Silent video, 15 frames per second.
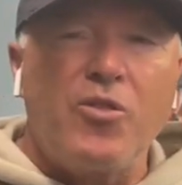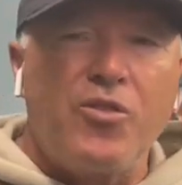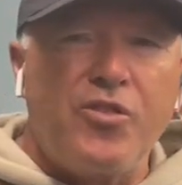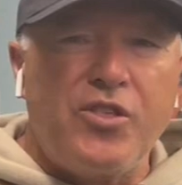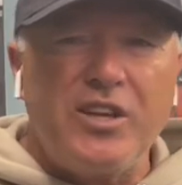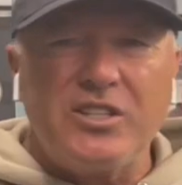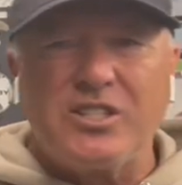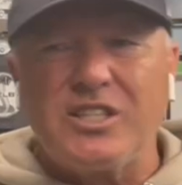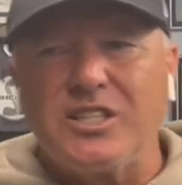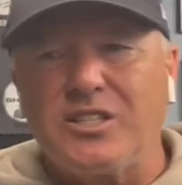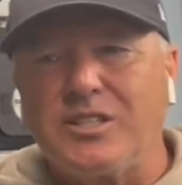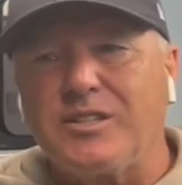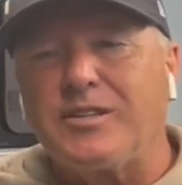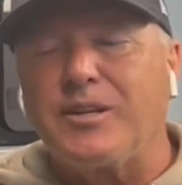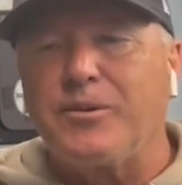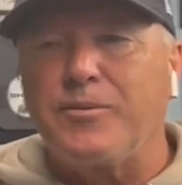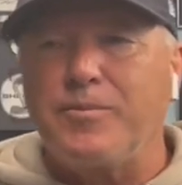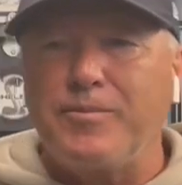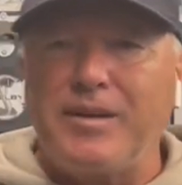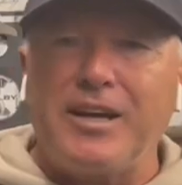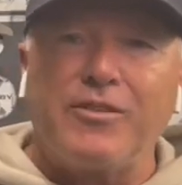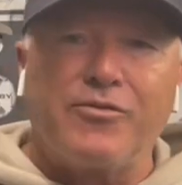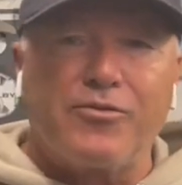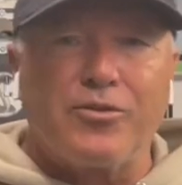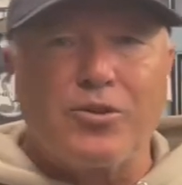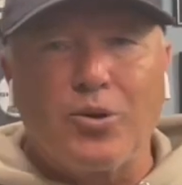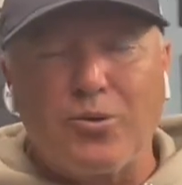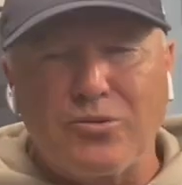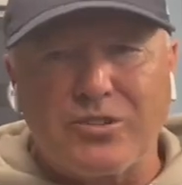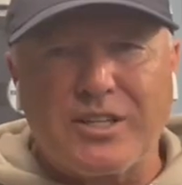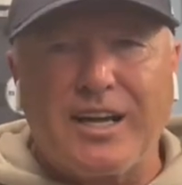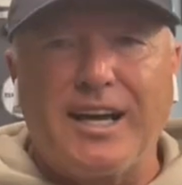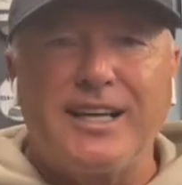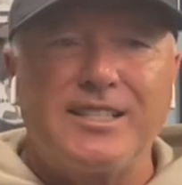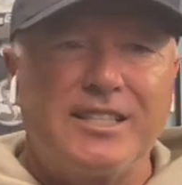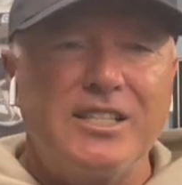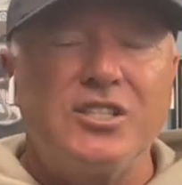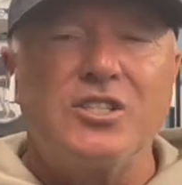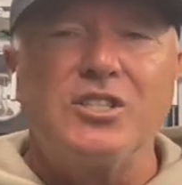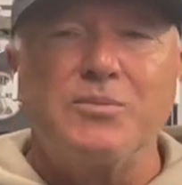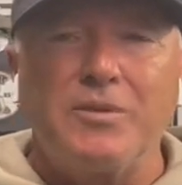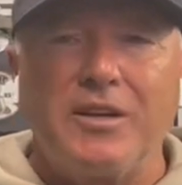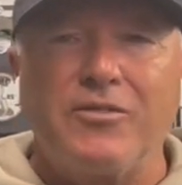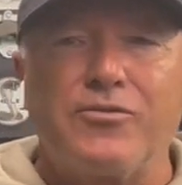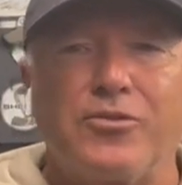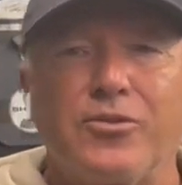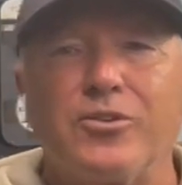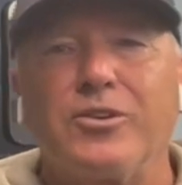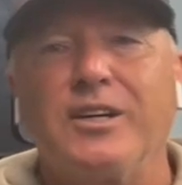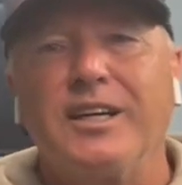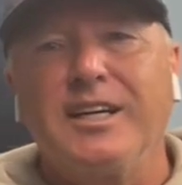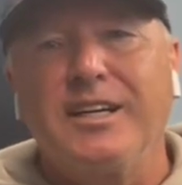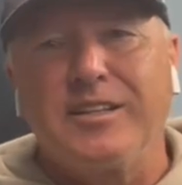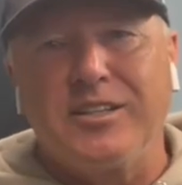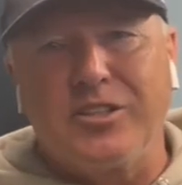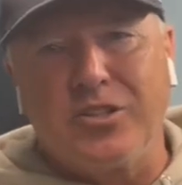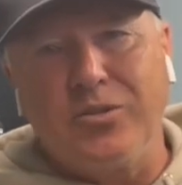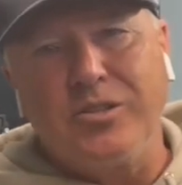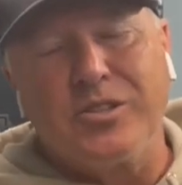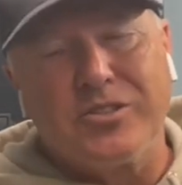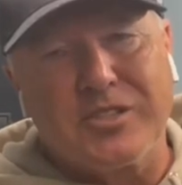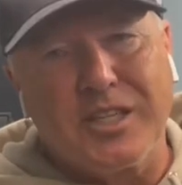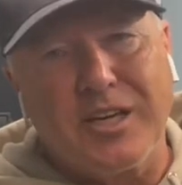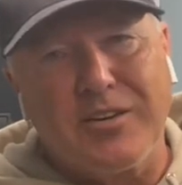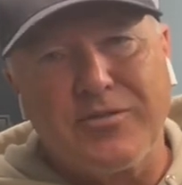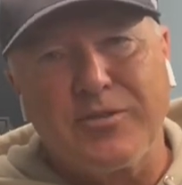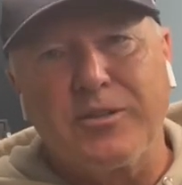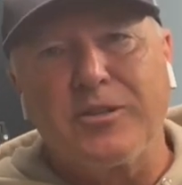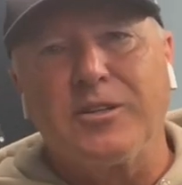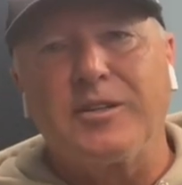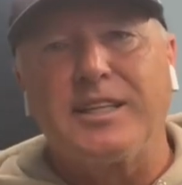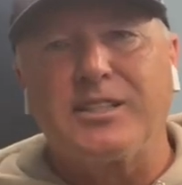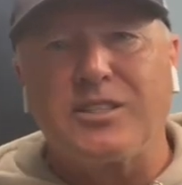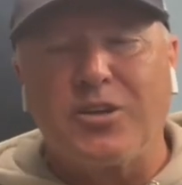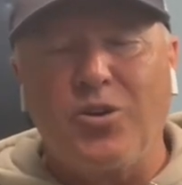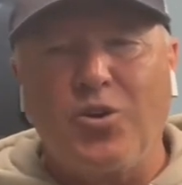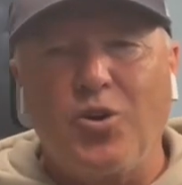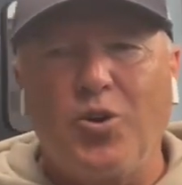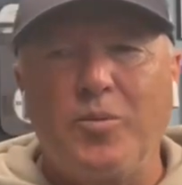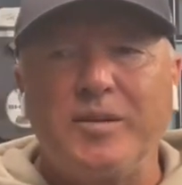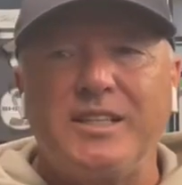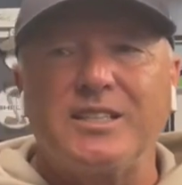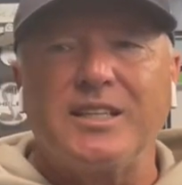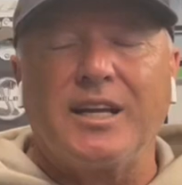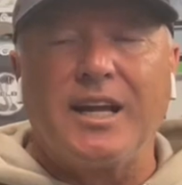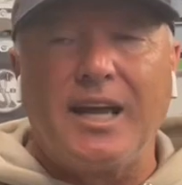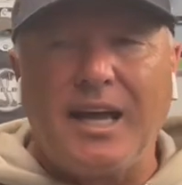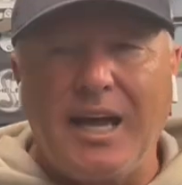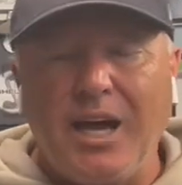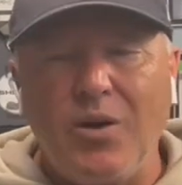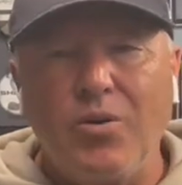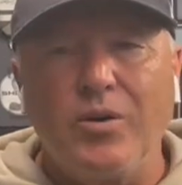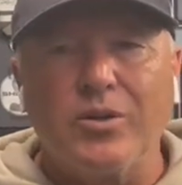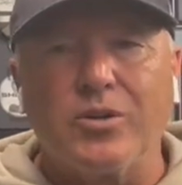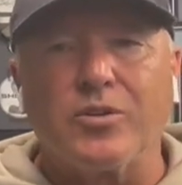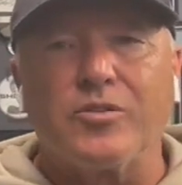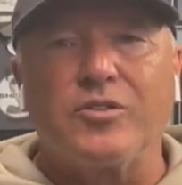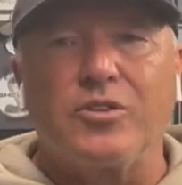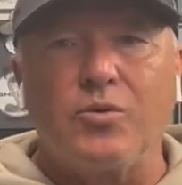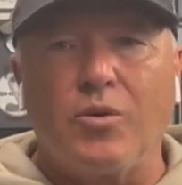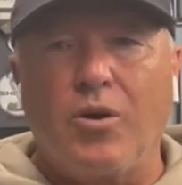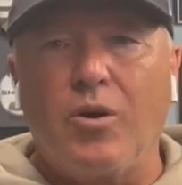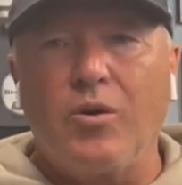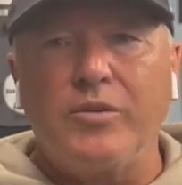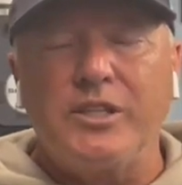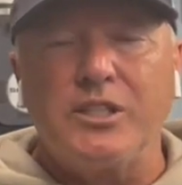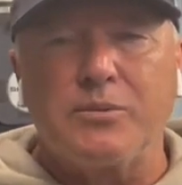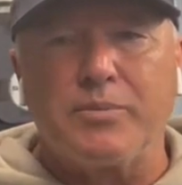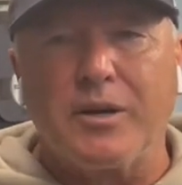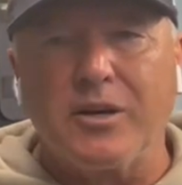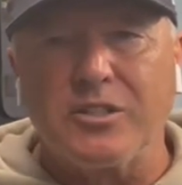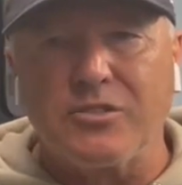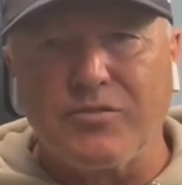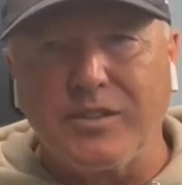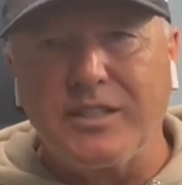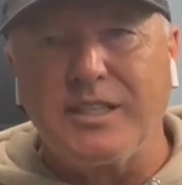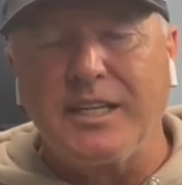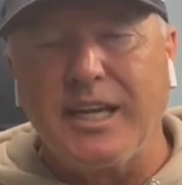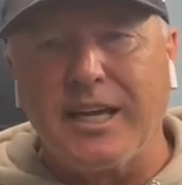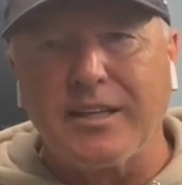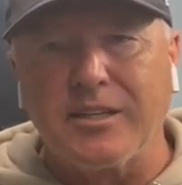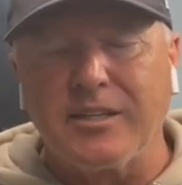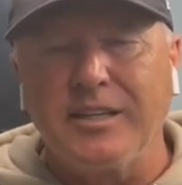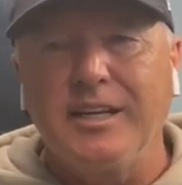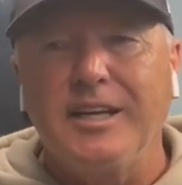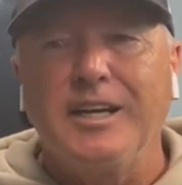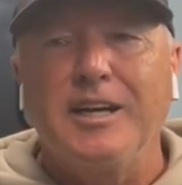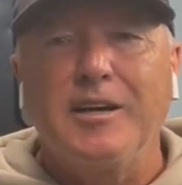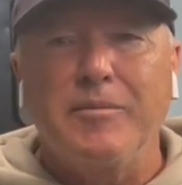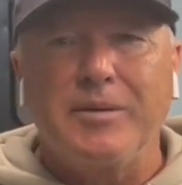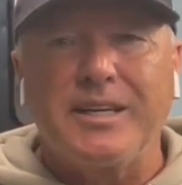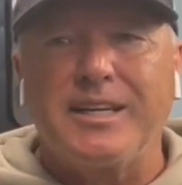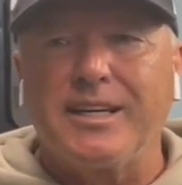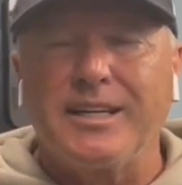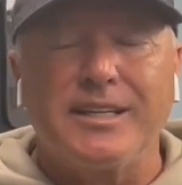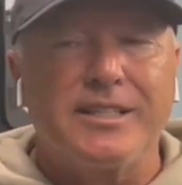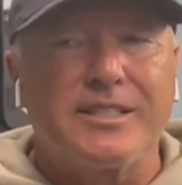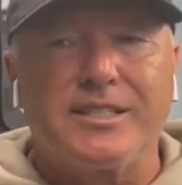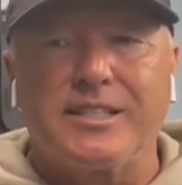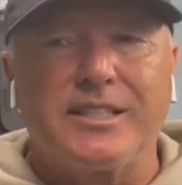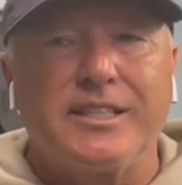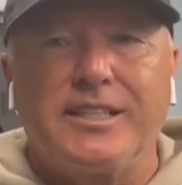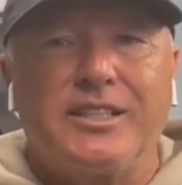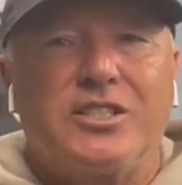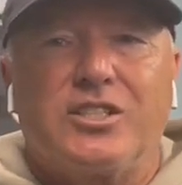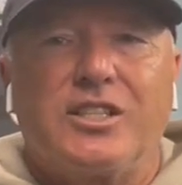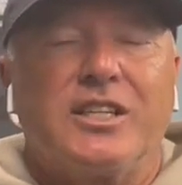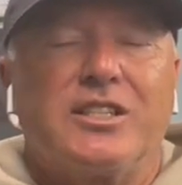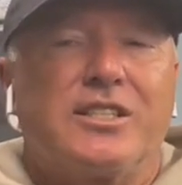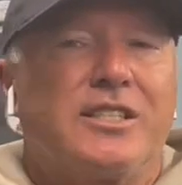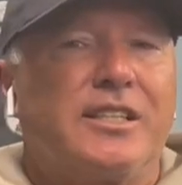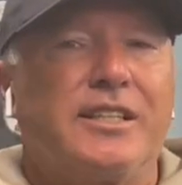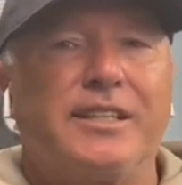This isn't meant for those guys. This is meant for the do-it-yourselfer that's at home and he's saying, how on earth do all these parts fit together? Because it's just,